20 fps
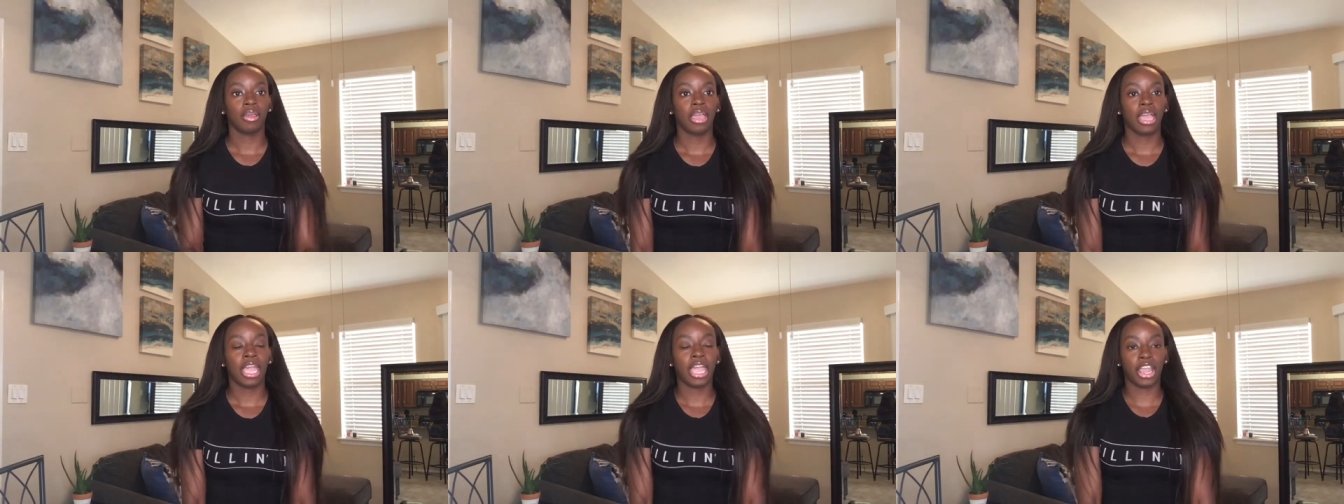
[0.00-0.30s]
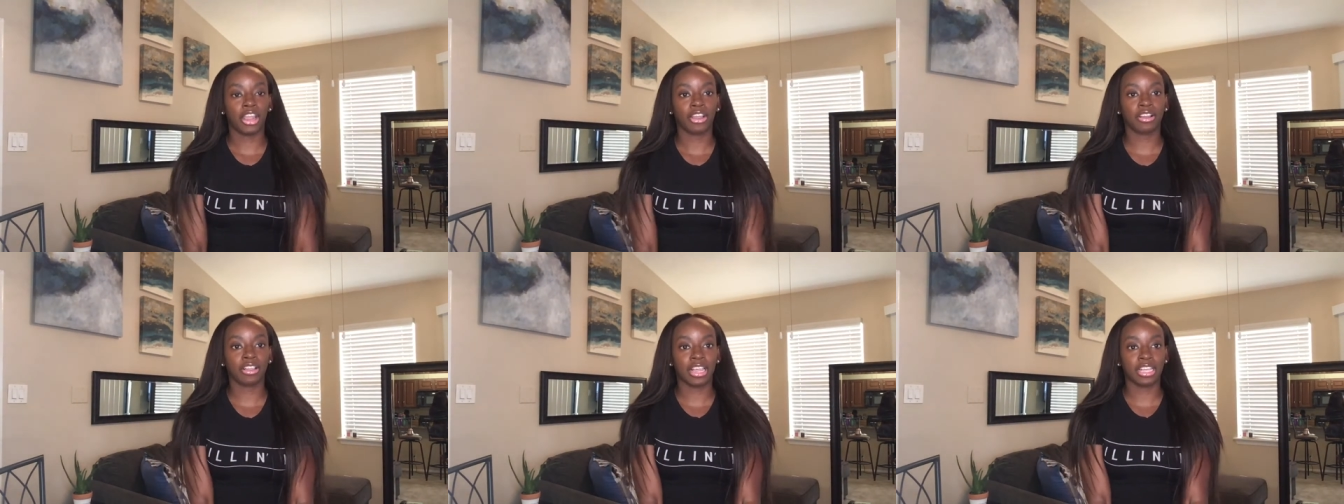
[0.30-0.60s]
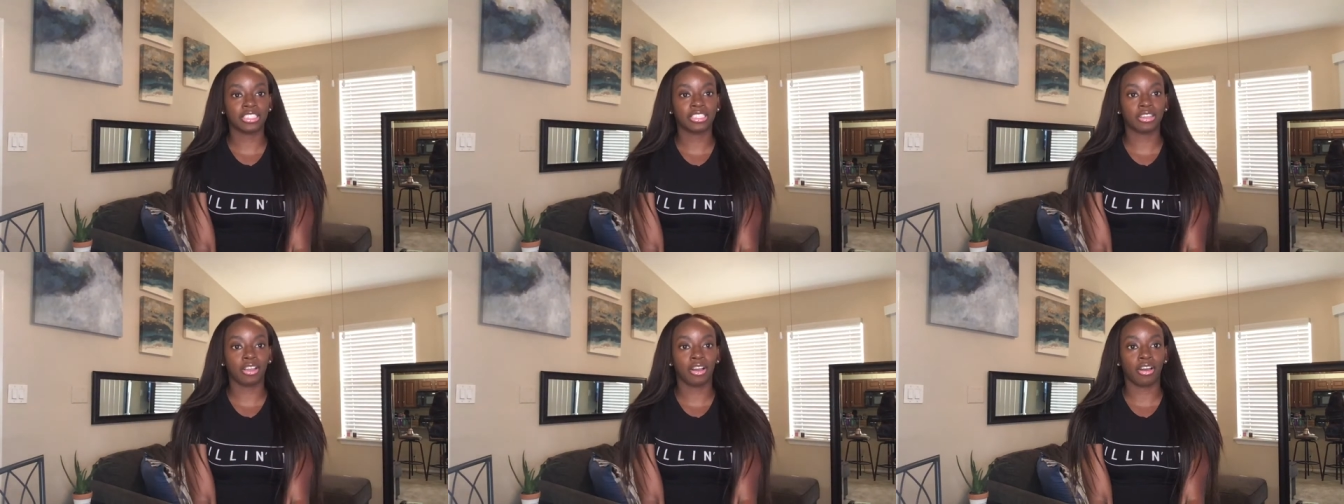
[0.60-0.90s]
hair
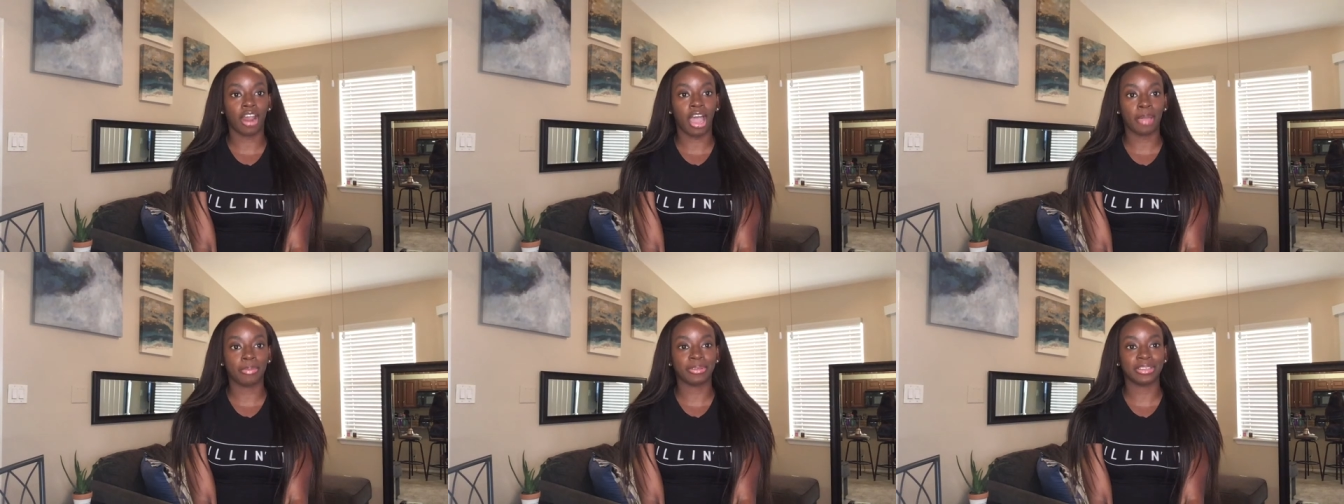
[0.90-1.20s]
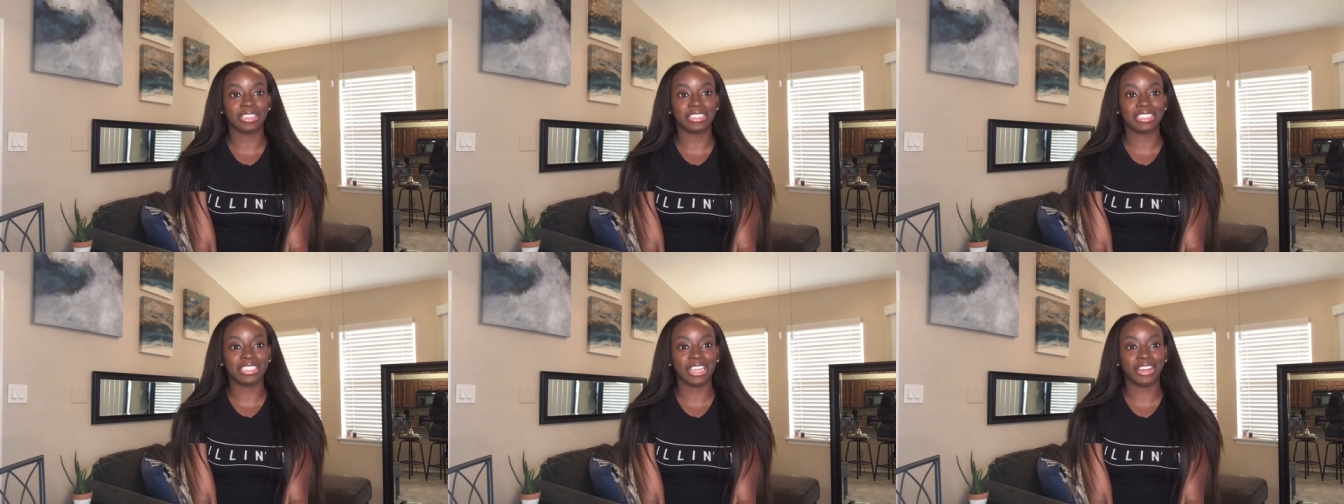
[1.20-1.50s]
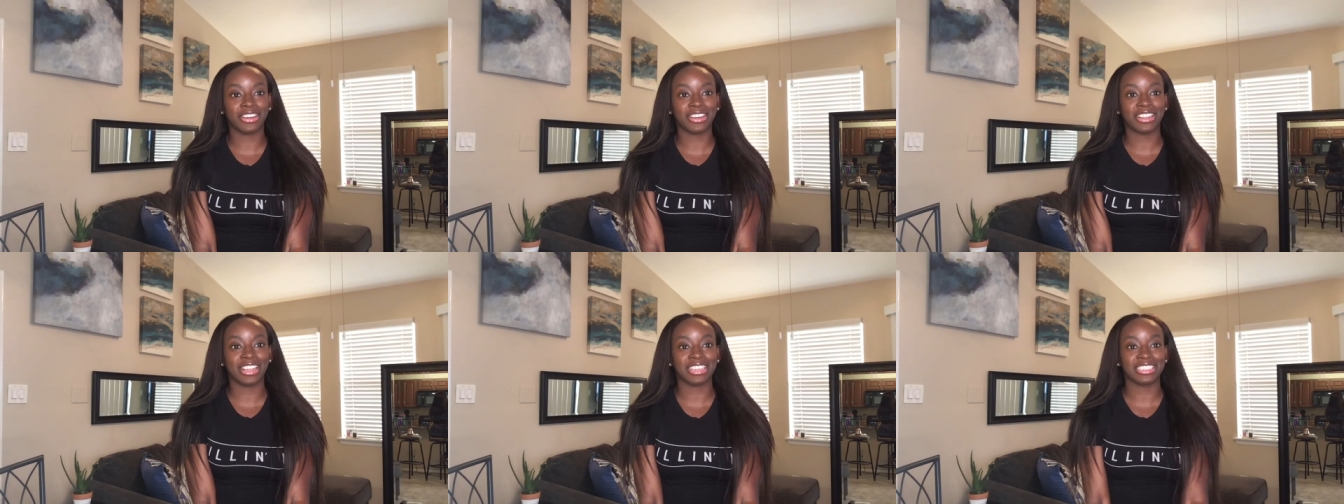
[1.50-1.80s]
collection called Opulence Hair
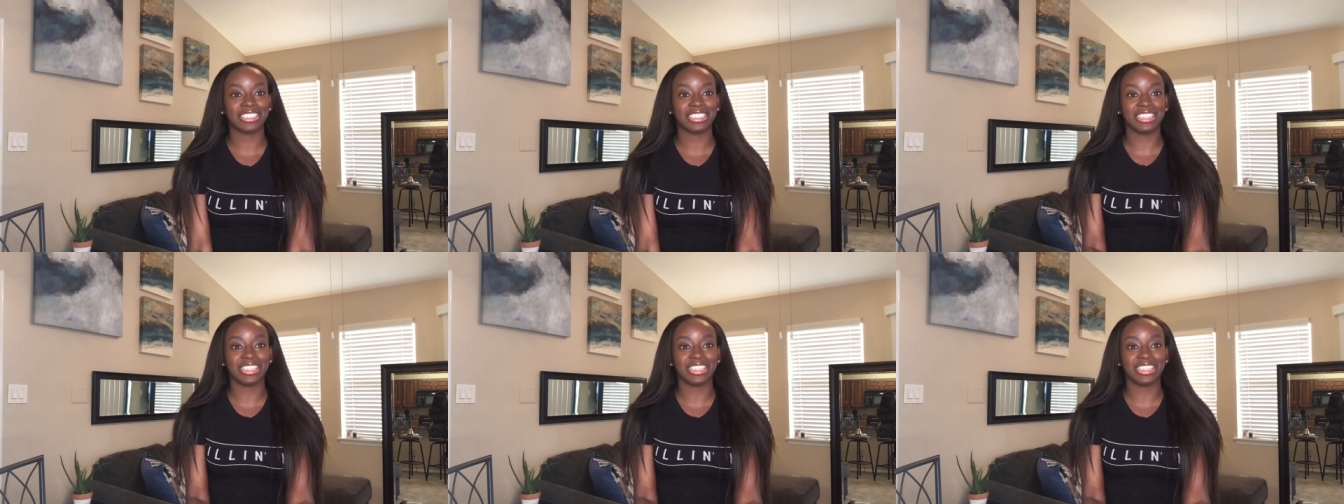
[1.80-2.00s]
Collection.